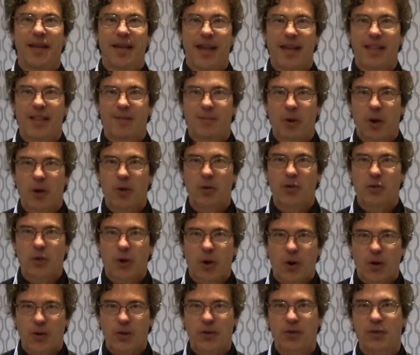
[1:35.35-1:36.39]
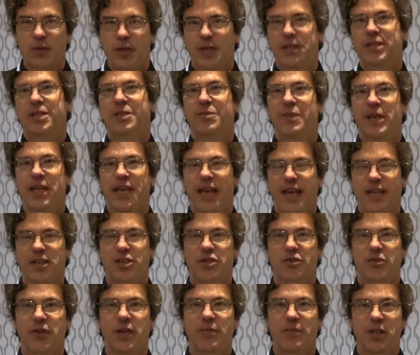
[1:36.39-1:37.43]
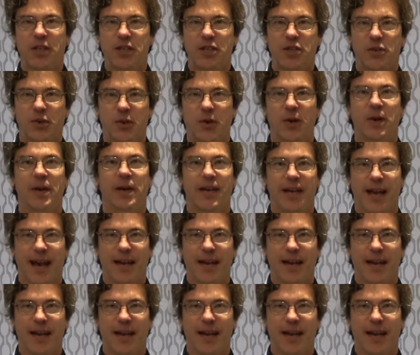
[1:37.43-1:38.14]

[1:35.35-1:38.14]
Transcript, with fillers: and the pulse also needs to be extremely short